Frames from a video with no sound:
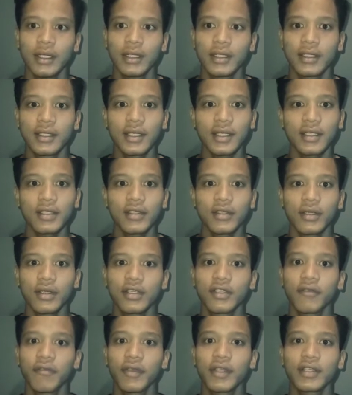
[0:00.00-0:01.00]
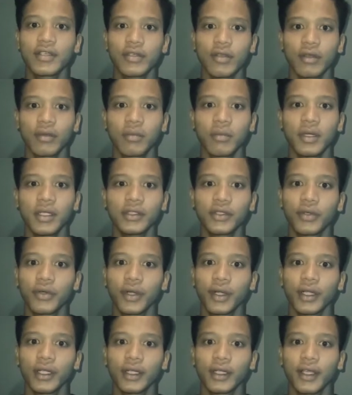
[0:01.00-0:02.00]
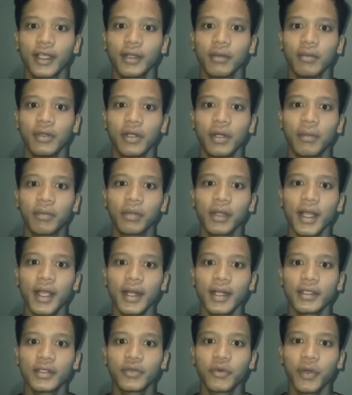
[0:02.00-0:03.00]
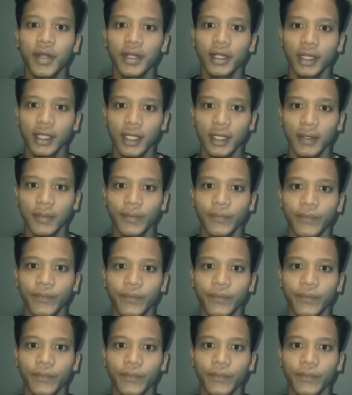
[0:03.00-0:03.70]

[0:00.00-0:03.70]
since such feedstock material can be replenished readily.